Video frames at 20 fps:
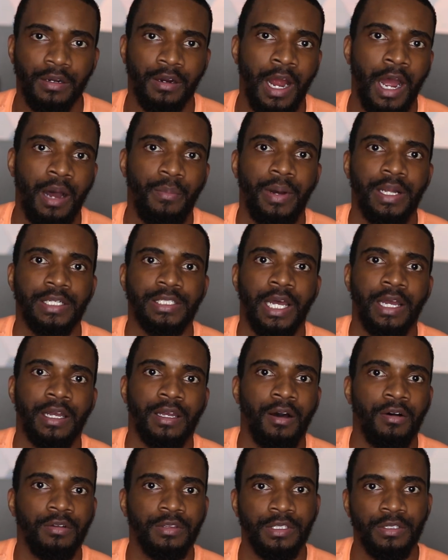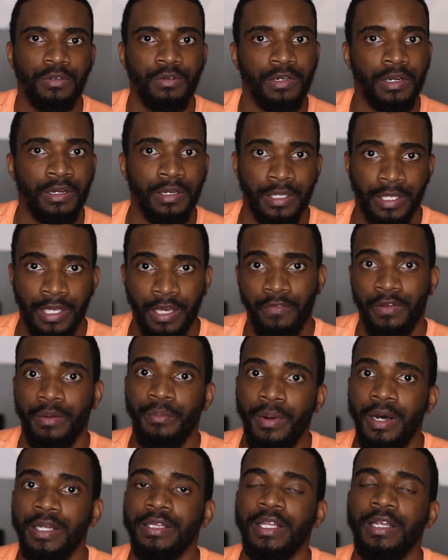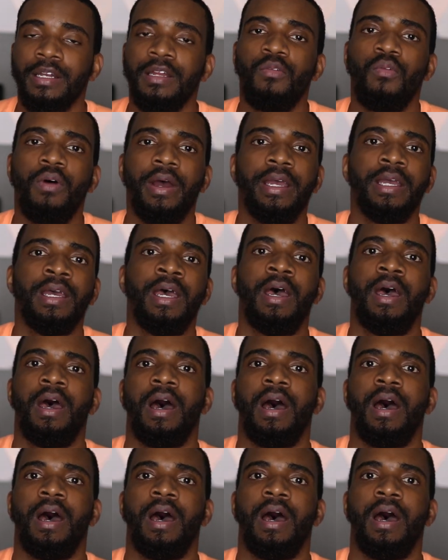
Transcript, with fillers: or how much I go through in a given month anyway.